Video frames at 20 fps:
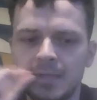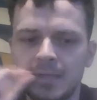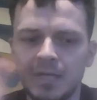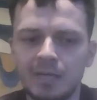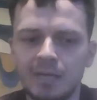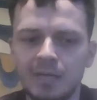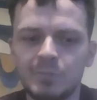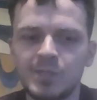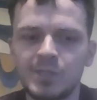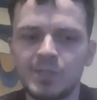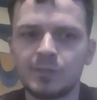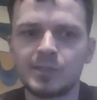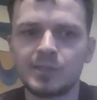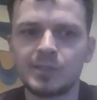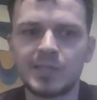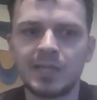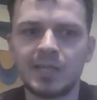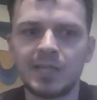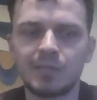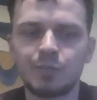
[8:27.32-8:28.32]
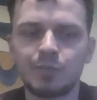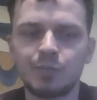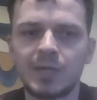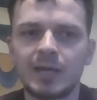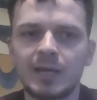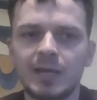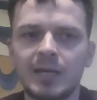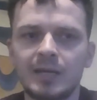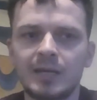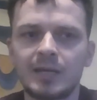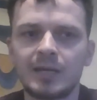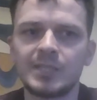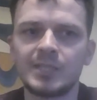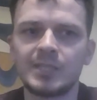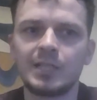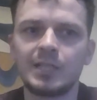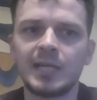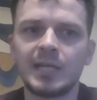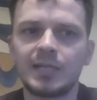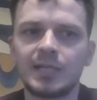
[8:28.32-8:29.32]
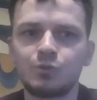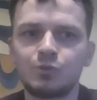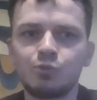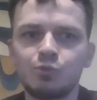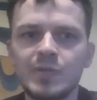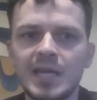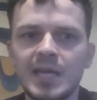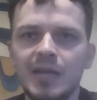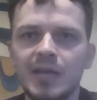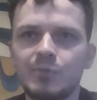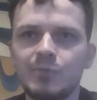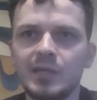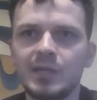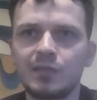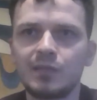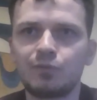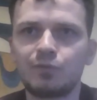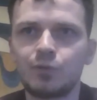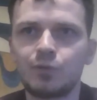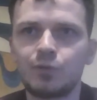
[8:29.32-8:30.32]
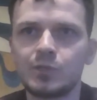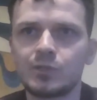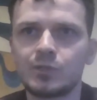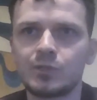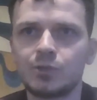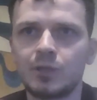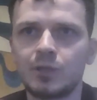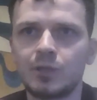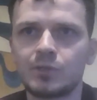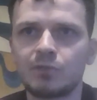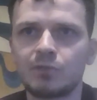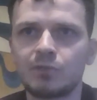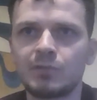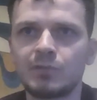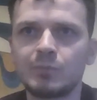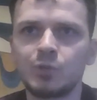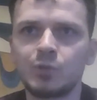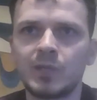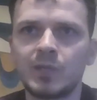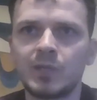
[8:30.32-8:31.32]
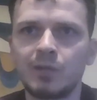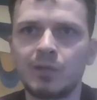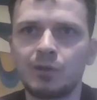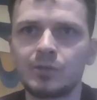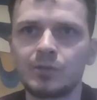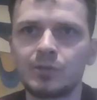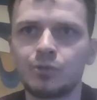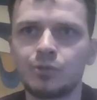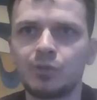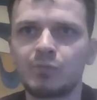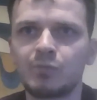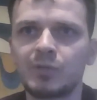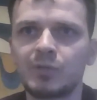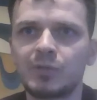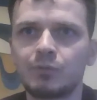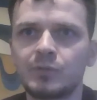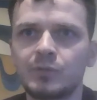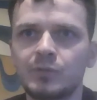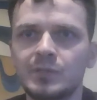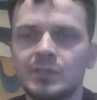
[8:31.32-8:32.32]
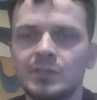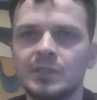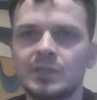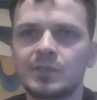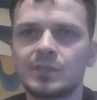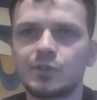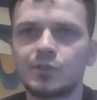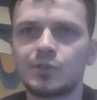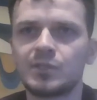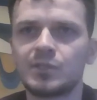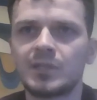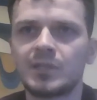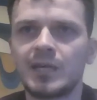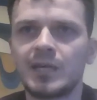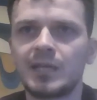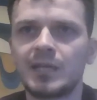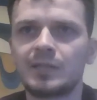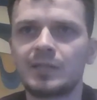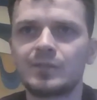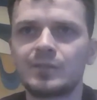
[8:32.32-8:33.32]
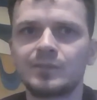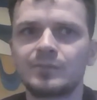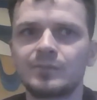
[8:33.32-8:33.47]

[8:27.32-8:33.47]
misunderstanding, but I basically had to reanimate the first shot of them together during breakfast, because I'd